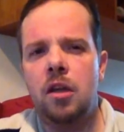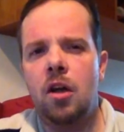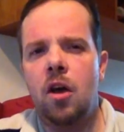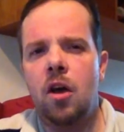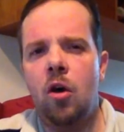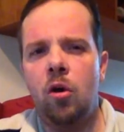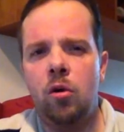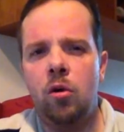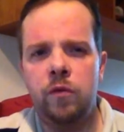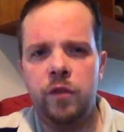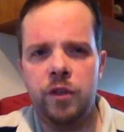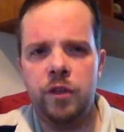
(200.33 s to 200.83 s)

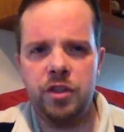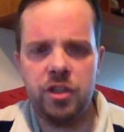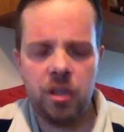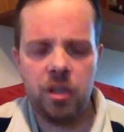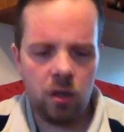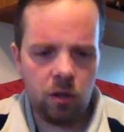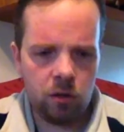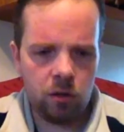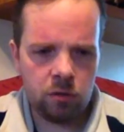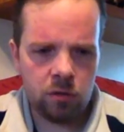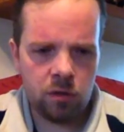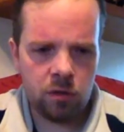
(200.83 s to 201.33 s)

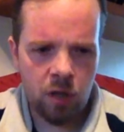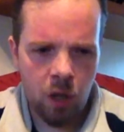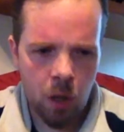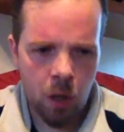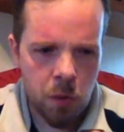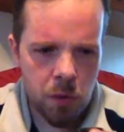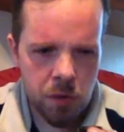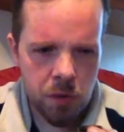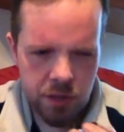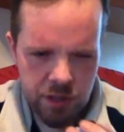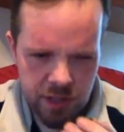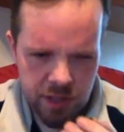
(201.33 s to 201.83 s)
overtone
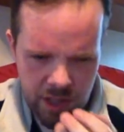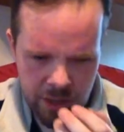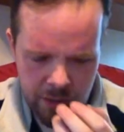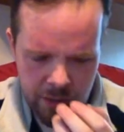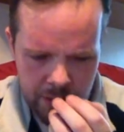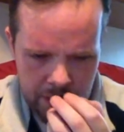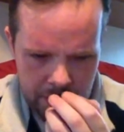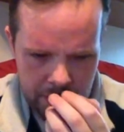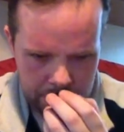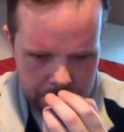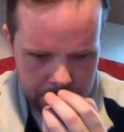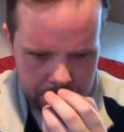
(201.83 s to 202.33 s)
note to
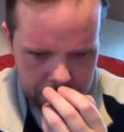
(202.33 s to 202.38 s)
it.